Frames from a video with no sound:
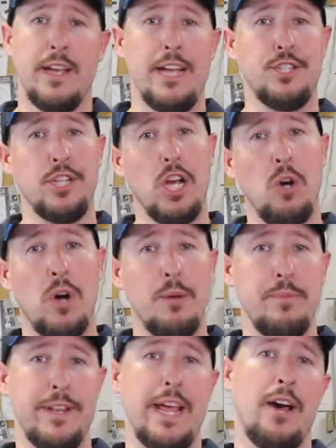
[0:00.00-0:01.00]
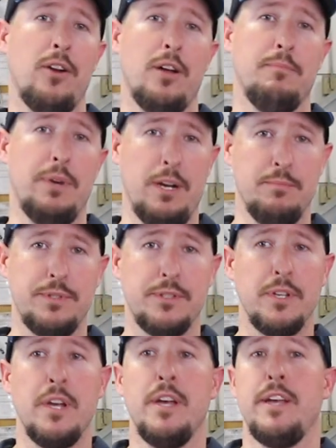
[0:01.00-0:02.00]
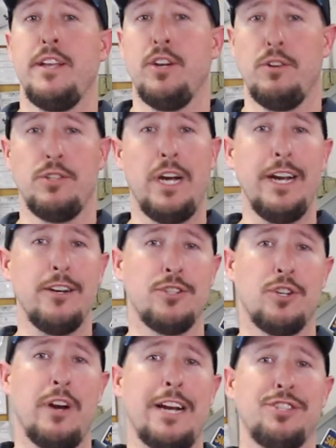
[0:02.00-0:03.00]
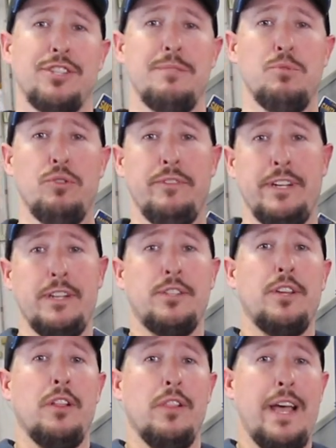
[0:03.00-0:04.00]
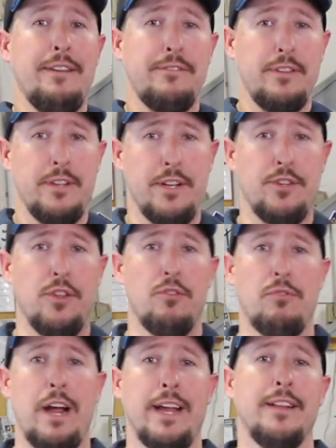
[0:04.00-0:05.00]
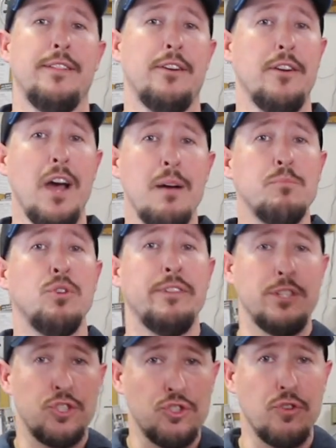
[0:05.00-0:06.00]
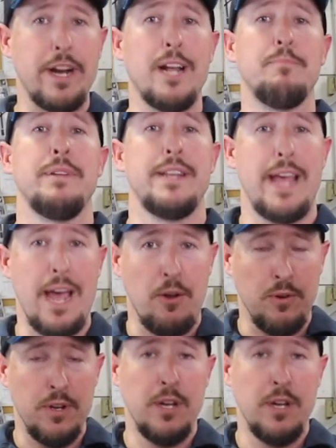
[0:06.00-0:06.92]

As you go up and down on bumps, your tires are actually moving to the left and to the right. They're not moving straight up and down.